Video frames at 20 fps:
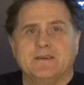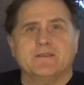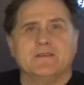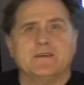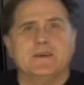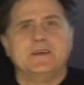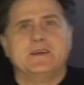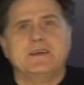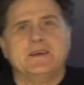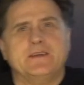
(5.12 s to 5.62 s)
We're
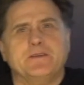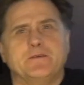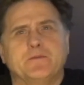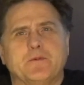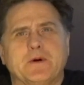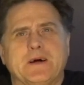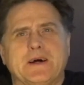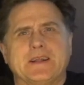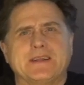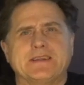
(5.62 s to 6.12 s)
here
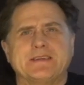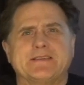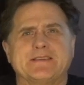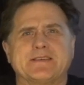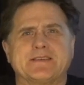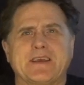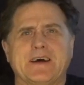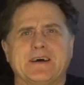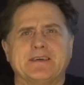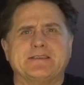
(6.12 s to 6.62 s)
to
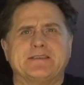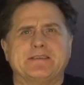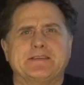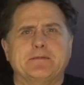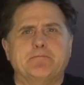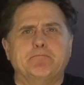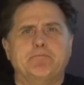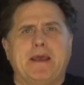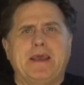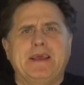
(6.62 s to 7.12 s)
discuss
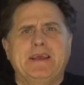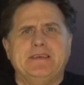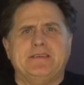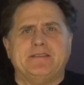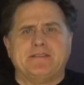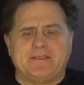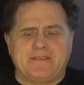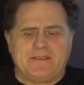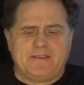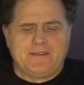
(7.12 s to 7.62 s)
the
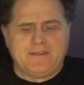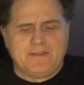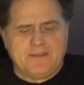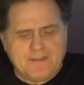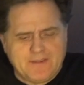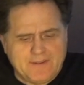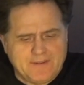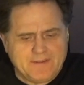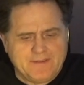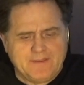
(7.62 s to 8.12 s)
beast
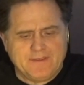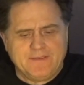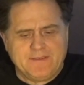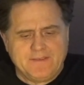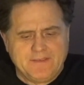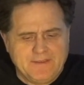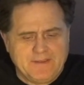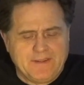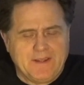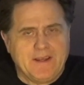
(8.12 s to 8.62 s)

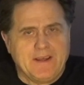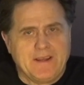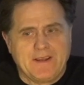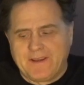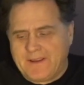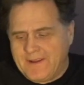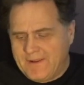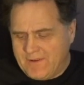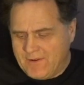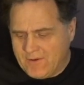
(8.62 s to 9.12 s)
today.
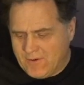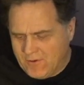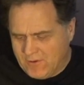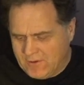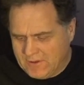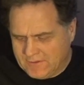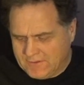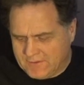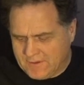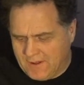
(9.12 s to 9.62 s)
Get your
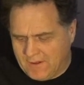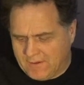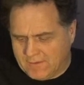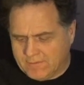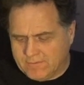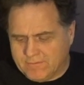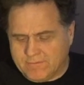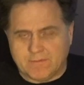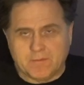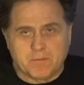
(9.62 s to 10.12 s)
horns
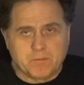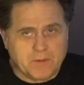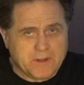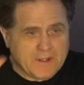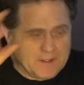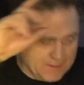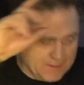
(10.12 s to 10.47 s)
out. Everybody